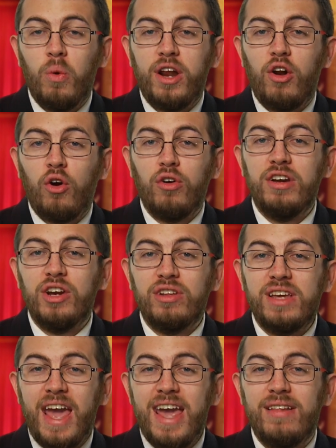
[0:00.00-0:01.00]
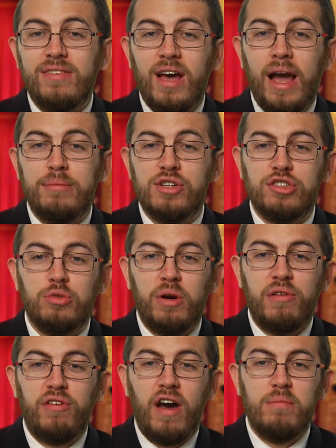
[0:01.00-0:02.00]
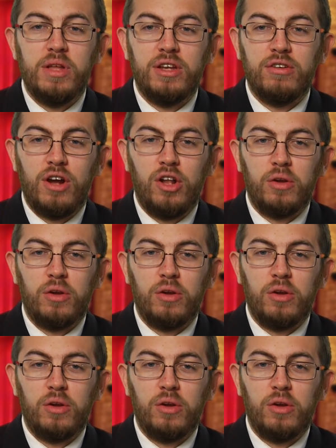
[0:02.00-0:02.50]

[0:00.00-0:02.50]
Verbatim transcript: when it earned nearly eight times its $25 million